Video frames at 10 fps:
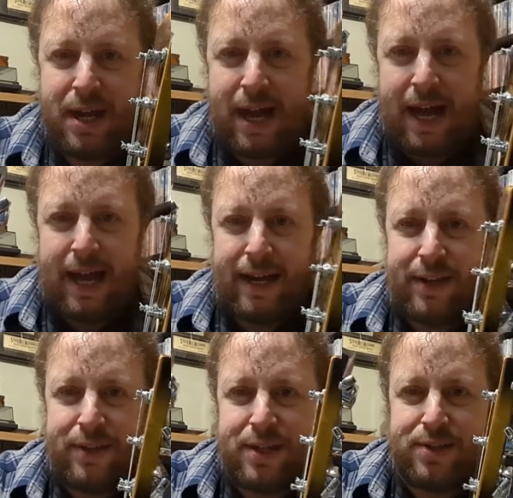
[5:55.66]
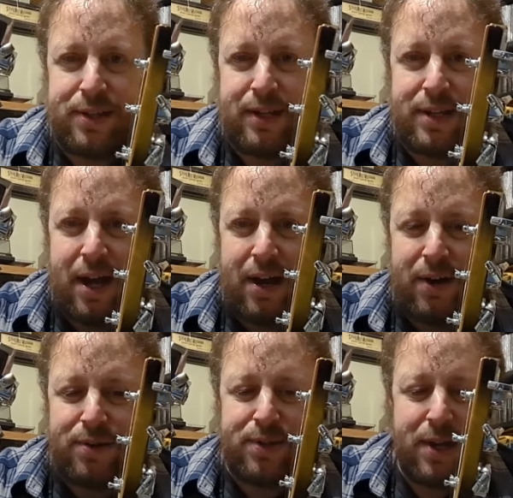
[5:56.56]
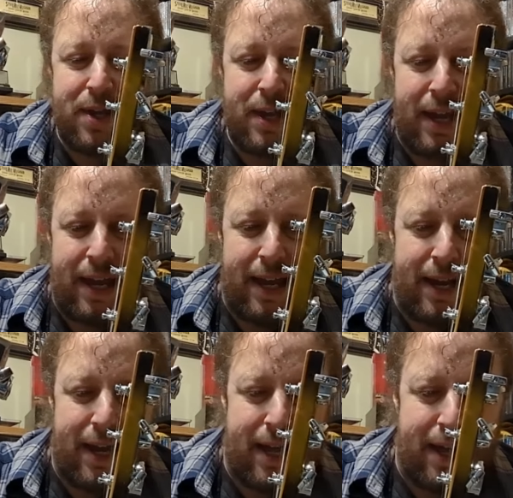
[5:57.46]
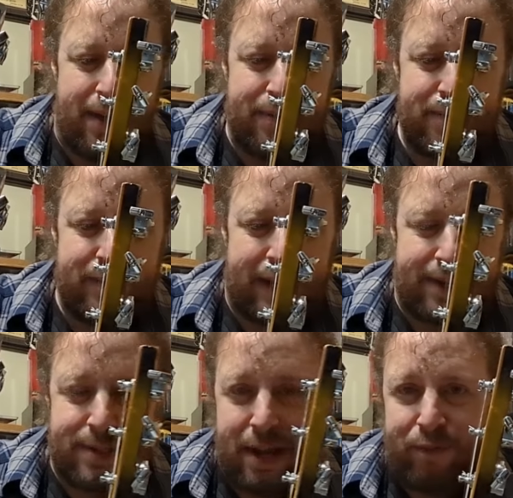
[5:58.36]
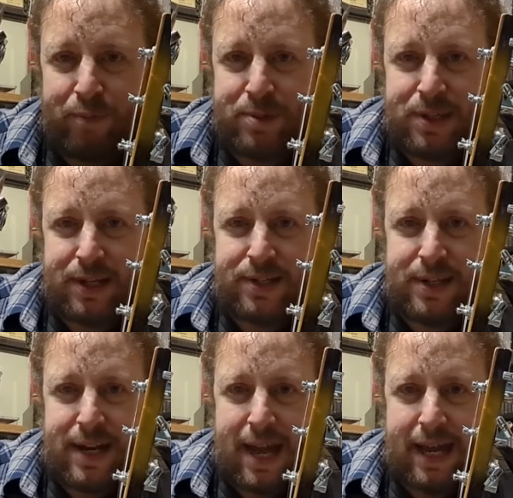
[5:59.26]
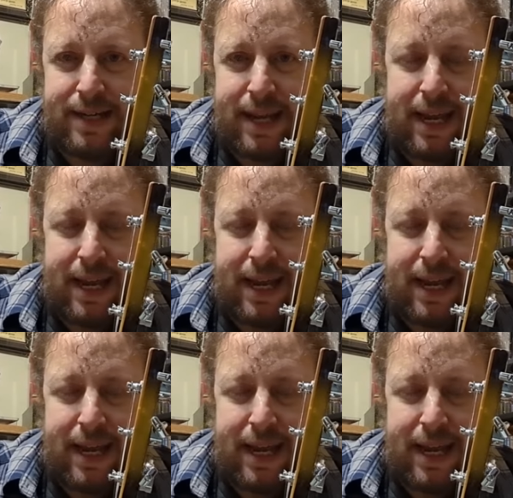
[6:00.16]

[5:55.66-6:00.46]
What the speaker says: on these guitars. And like I said, from 69 to